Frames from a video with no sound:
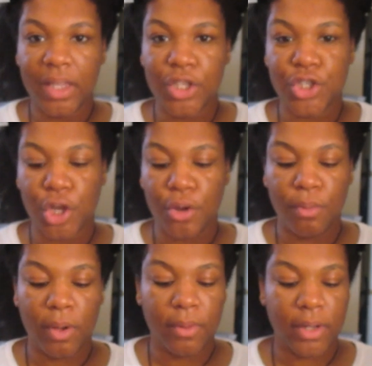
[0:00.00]

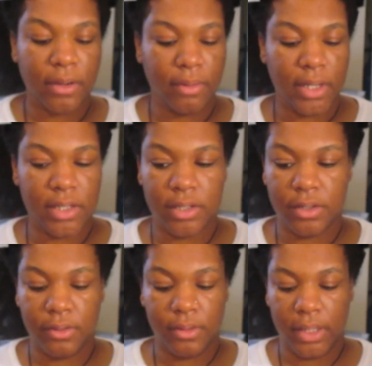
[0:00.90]
So what we're getting ready to
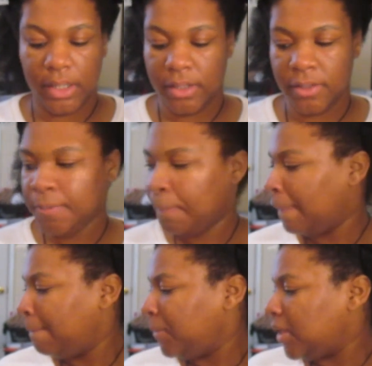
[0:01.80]
do is
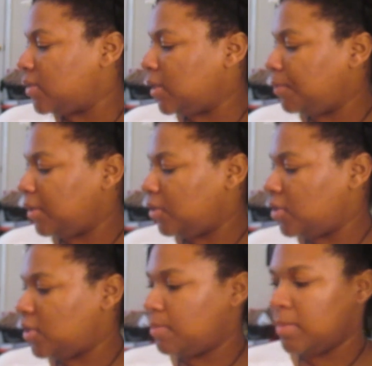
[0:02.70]
simply
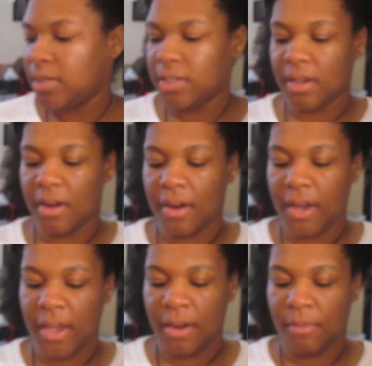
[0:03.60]
just mist our
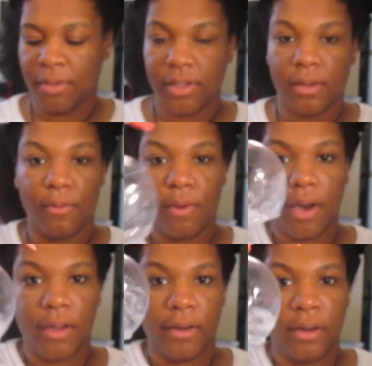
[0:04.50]
hair with some
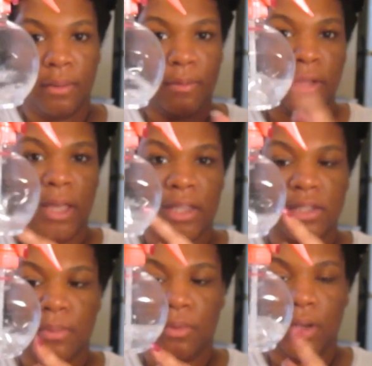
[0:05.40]
water. I'm going to add
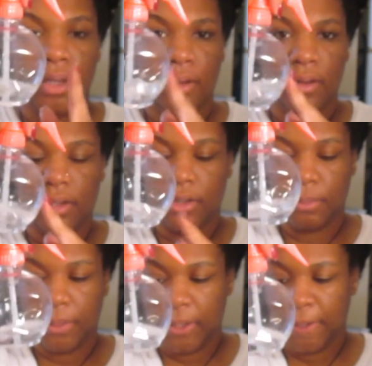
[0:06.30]
some more in here in a
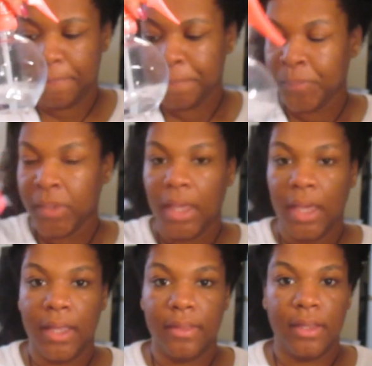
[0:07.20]
little bit.
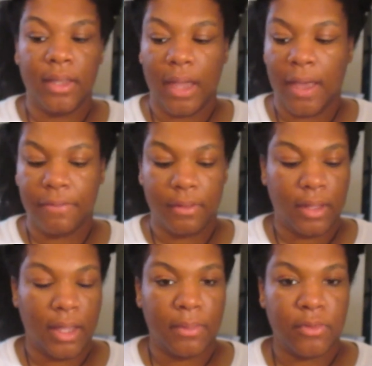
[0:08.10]
And then after
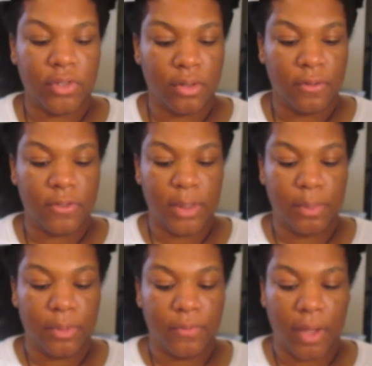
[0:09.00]
that, I'm just going to
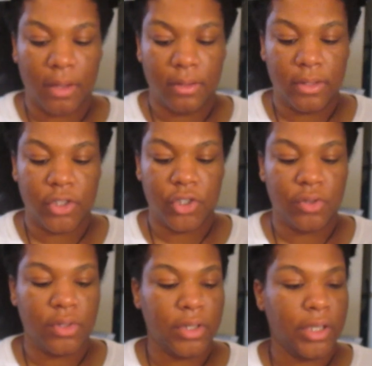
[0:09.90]
simply follow this
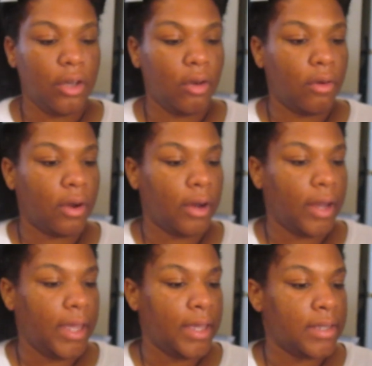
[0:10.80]
using the
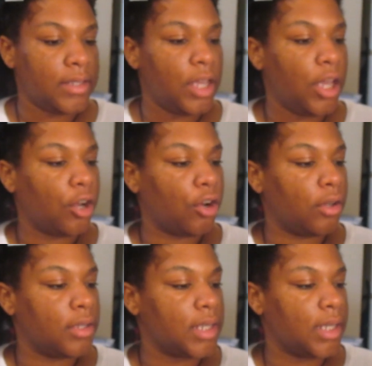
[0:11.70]
ORS
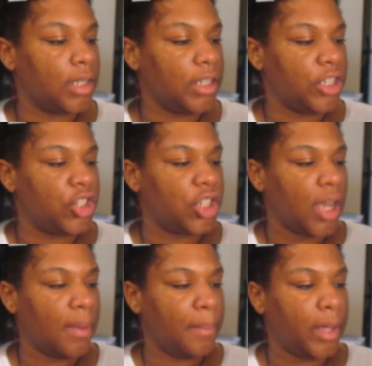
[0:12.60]
Curls Unleashed
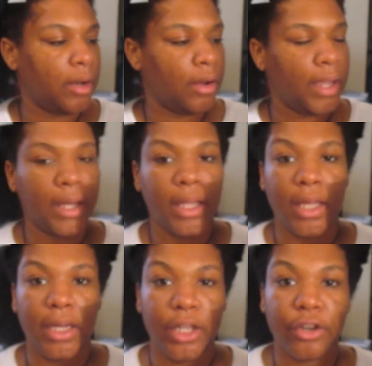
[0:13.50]
Shea Butter and
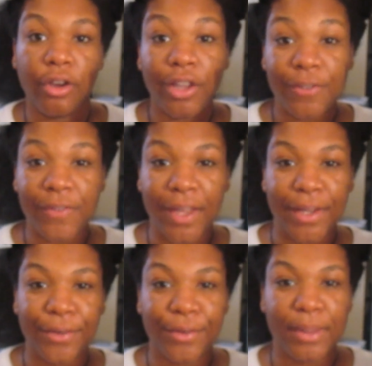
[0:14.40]
Honey Curl
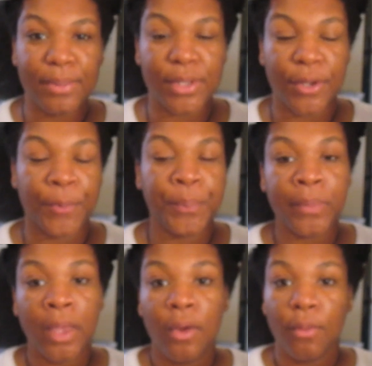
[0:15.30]
Defining Cream. So
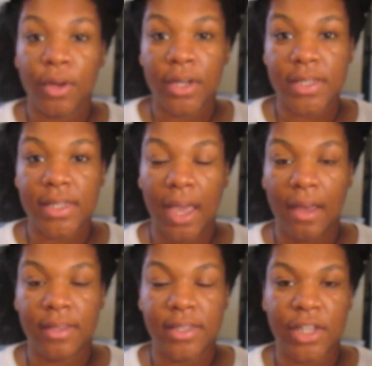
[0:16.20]
we're gonna see
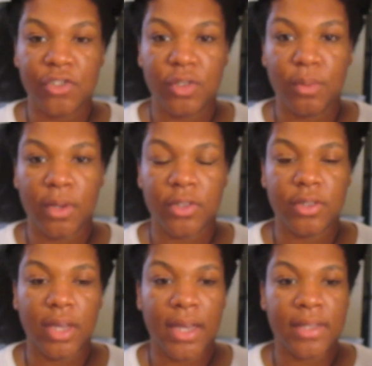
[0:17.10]
how this actually works
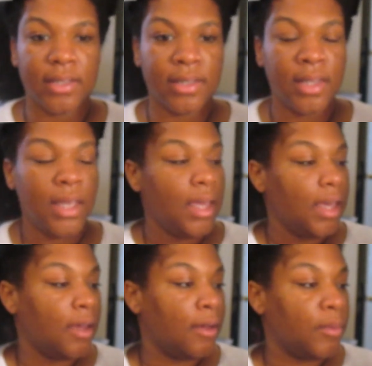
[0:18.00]
you guys because
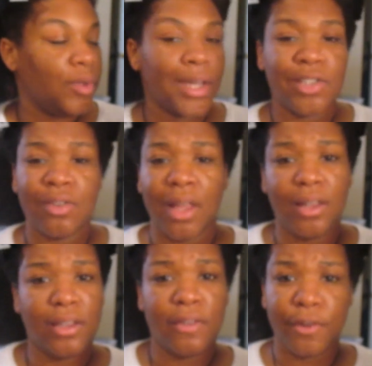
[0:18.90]
um, you guys know I
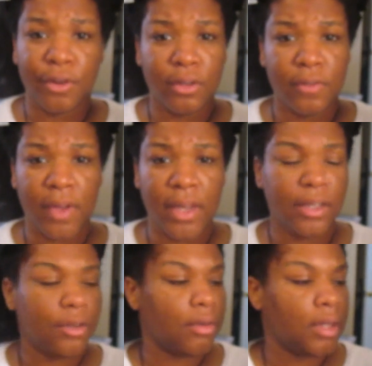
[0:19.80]
love curl
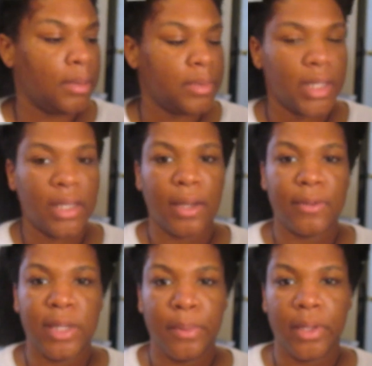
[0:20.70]
defining creams and
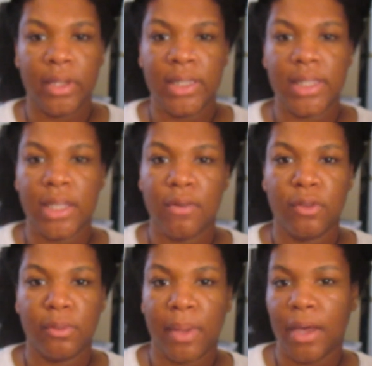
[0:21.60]
I typically stick
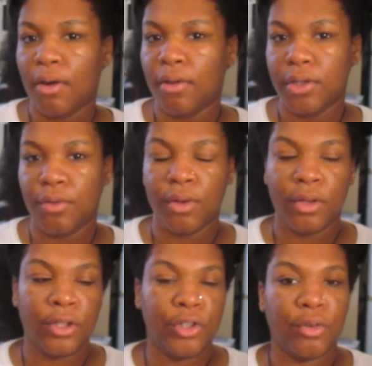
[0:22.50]
with my holy
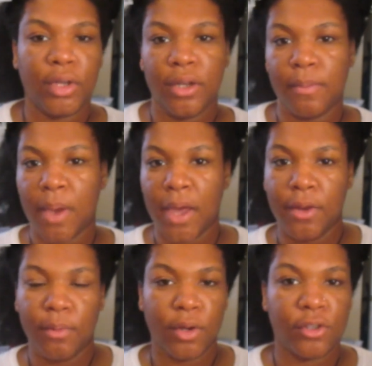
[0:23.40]
grail you know Eden
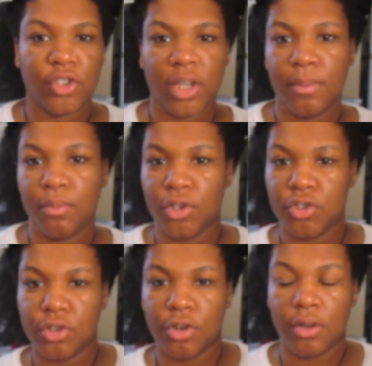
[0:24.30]
Body Works Shea
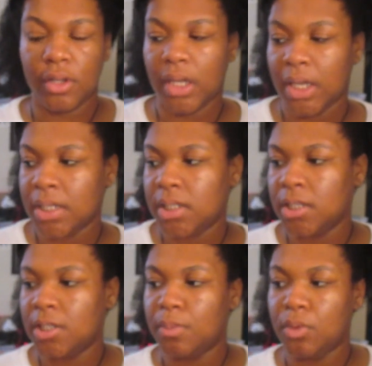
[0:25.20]
Moisture Curl
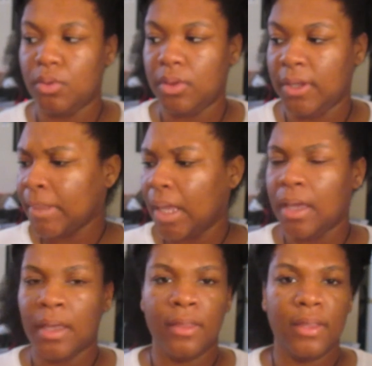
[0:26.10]
Enhancing Smoothie
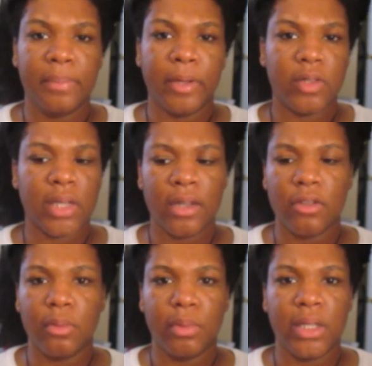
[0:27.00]
and the
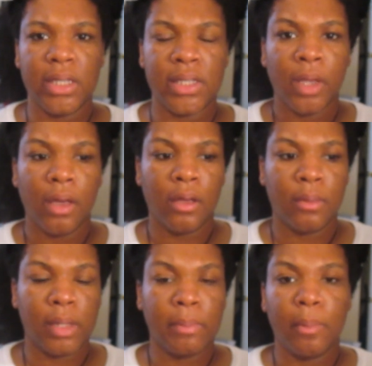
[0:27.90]
Botanical Bliss
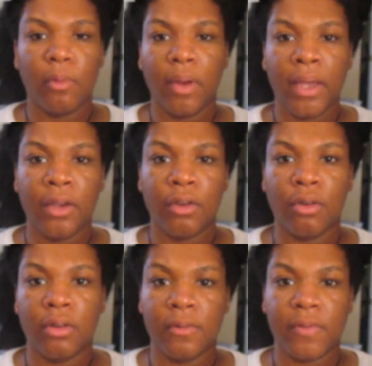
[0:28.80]
um, Lemon Meringue
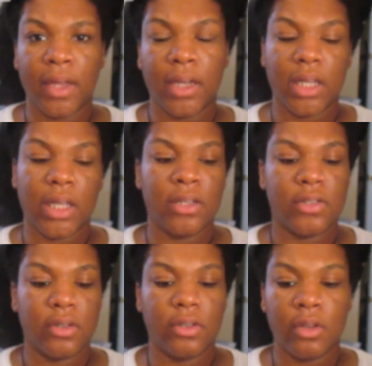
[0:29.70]
Curl Defining
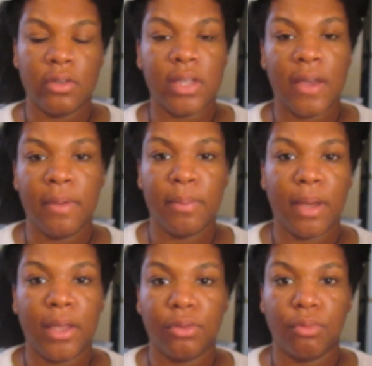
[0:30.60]
Custard those have been
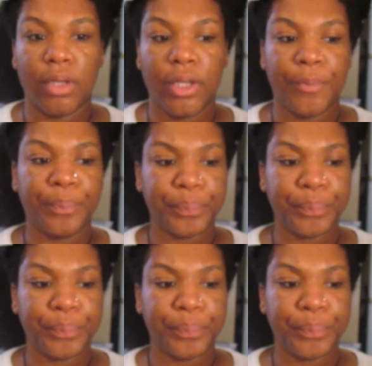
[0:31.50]
my three